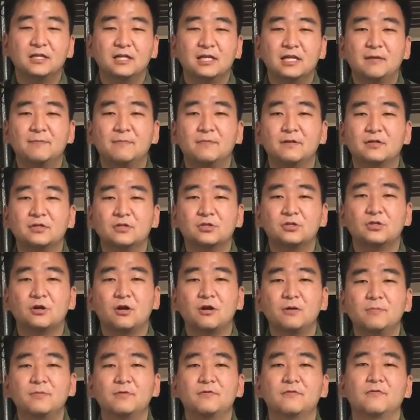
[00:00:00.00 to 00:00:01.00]
keep it
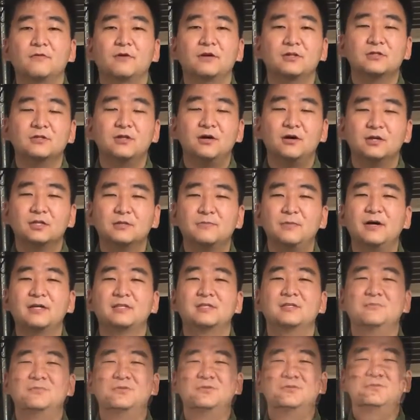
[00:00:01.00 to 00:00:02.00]
sharp for as long as
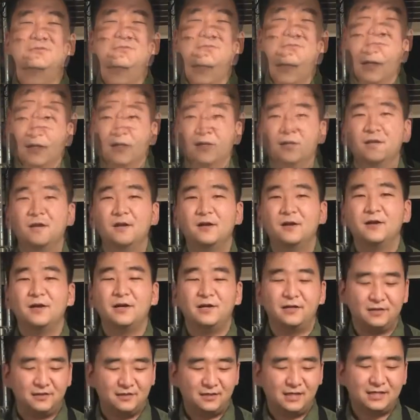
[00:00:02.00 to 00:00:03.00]
possible.
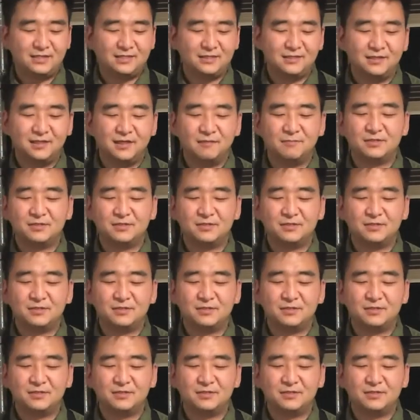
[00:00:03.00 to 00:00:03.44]
Alright, lastly, I'm